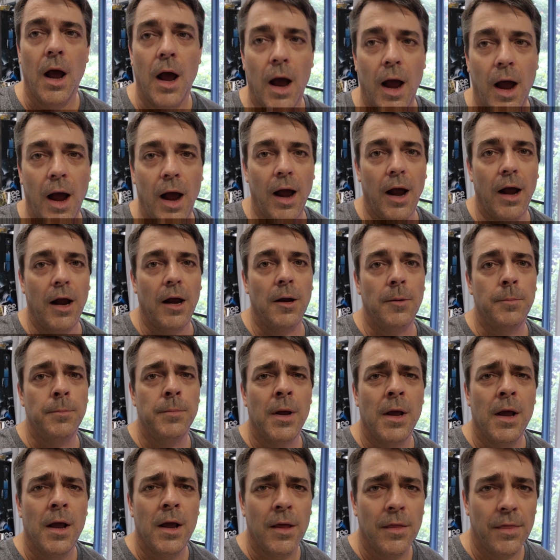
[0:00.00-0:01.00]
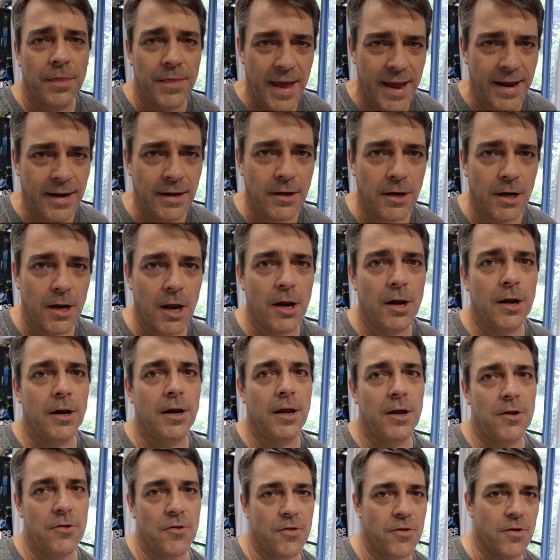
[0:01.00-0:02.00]
Then you're going to
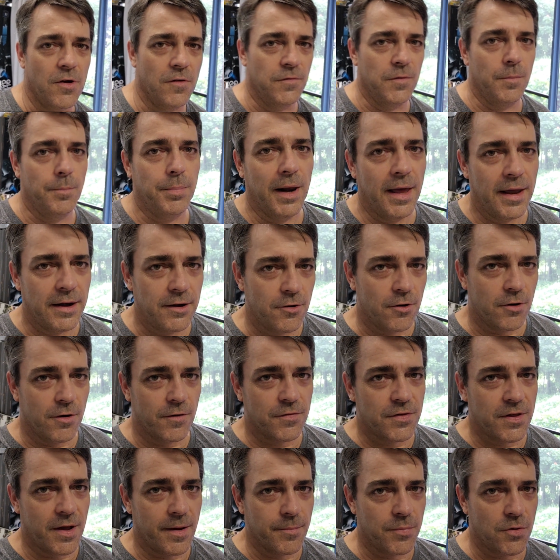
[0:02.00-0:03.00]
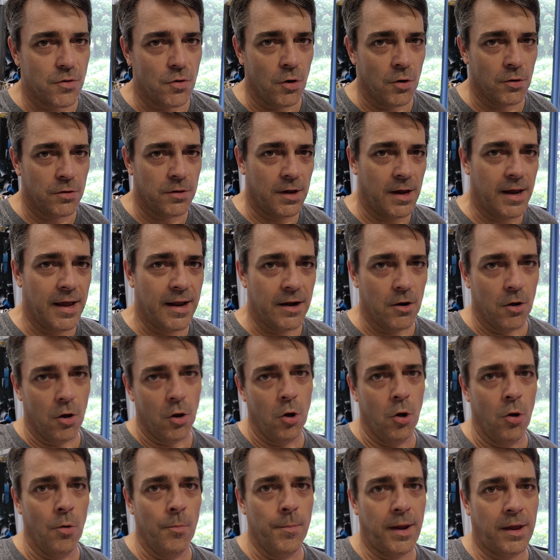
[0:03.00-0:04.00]
need yourself a blender of some sort to get it
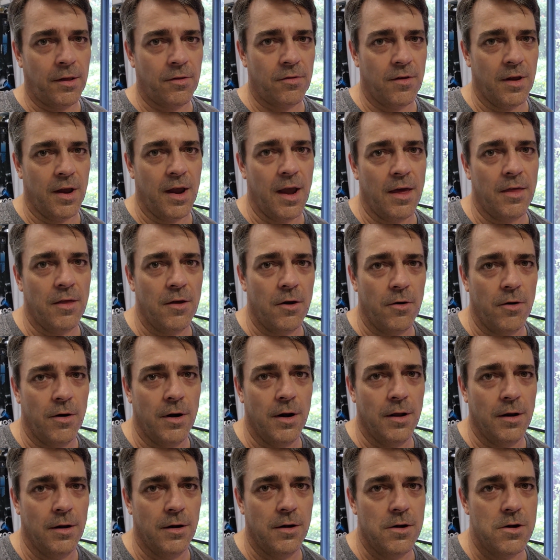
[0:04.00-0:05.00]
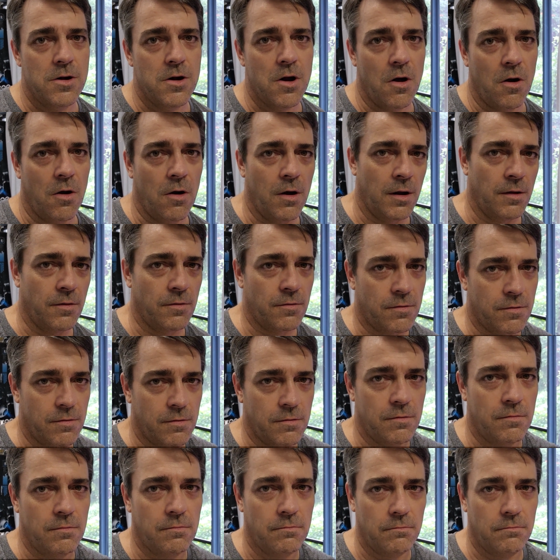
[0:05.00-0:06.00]
all mixed together in a
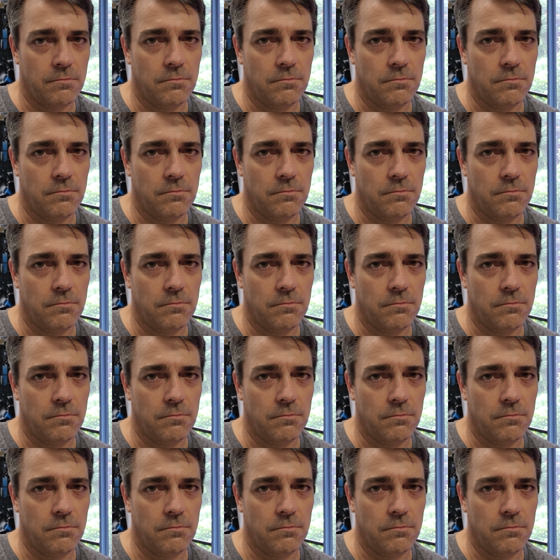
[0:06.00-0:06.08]
nice